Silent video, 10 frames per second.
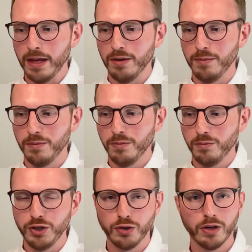
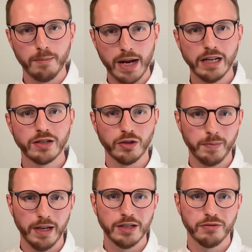We're juggling many sort
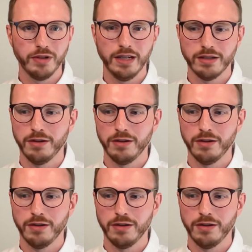of plates, really.